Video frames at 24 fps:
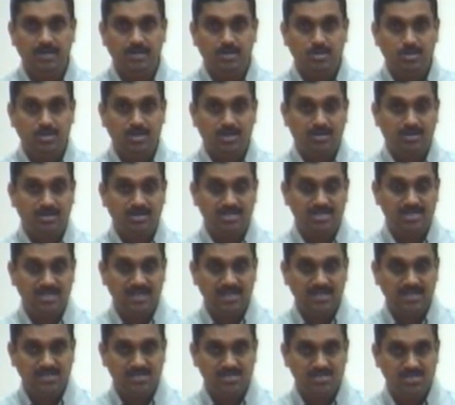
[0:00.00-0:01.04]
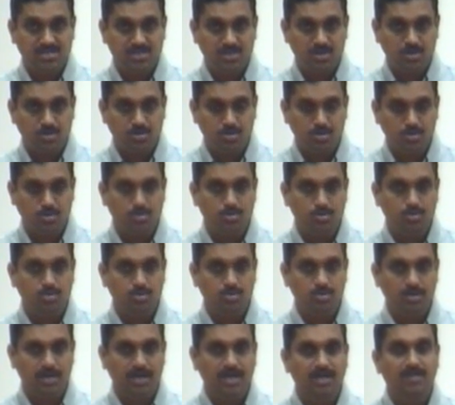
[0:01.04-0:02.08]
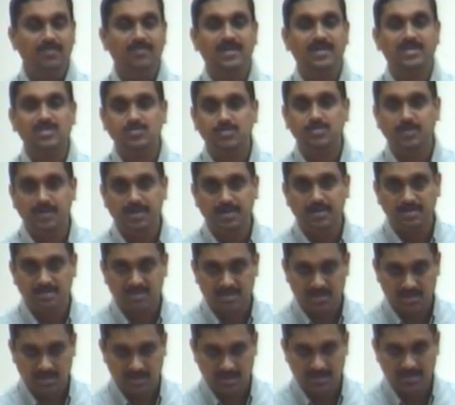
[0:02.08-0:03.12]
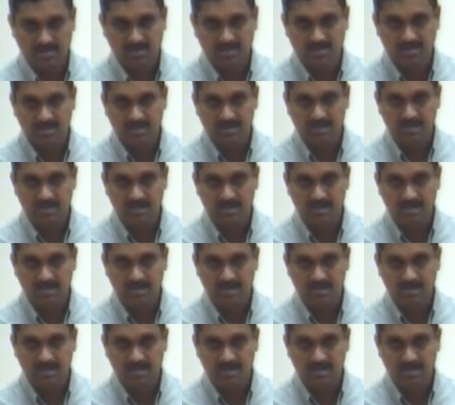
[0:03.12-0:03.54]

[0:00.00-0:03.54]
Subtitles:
So the receipts due to investment decisions